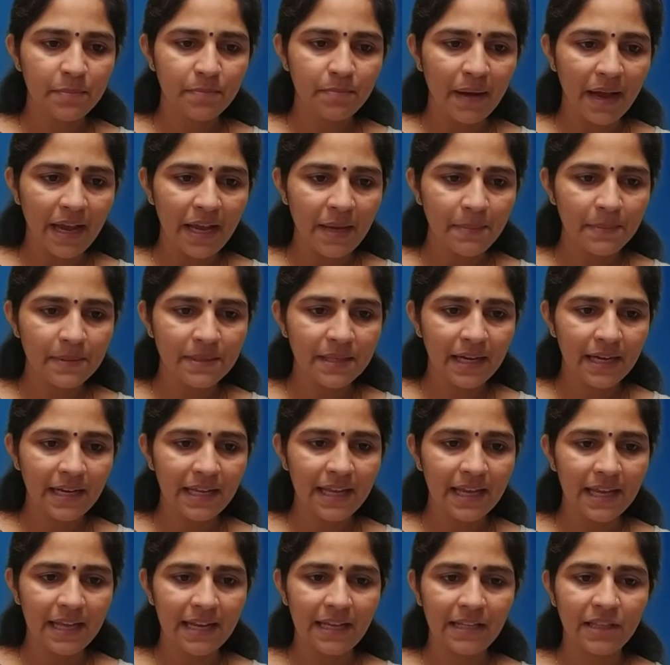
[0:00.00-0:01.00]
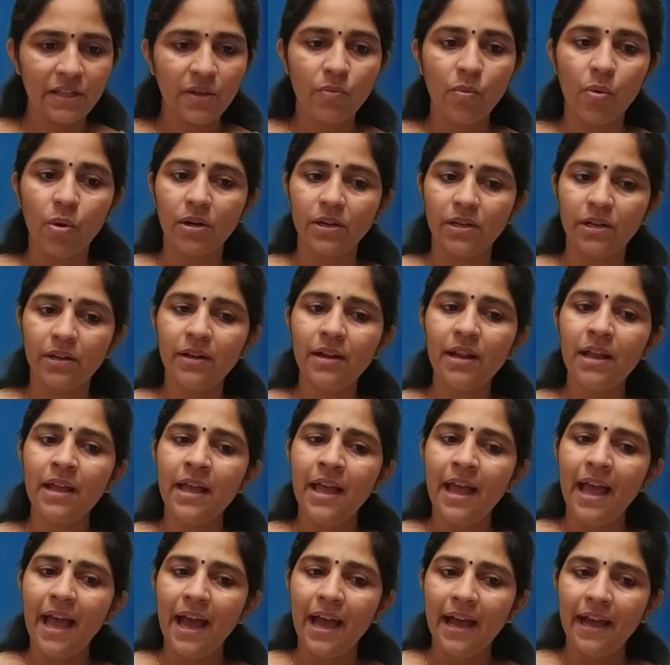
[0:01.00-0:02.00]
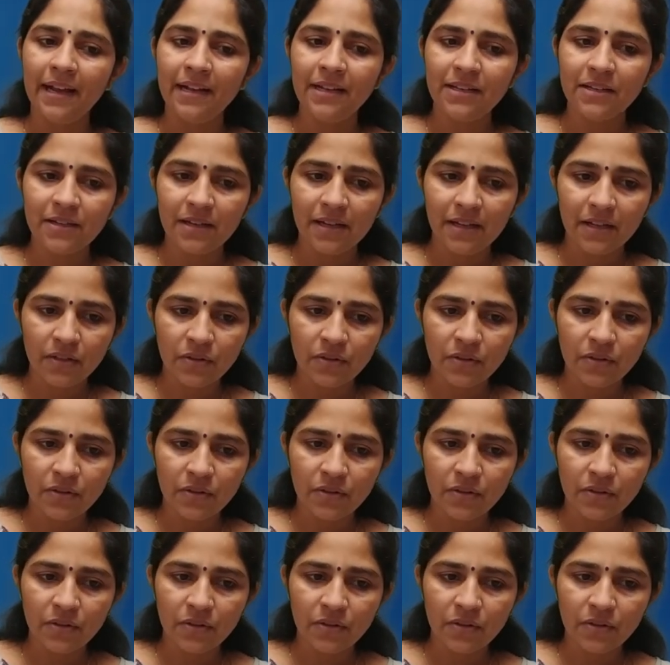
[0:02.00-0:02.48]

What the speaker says: pipes are carrying the water, and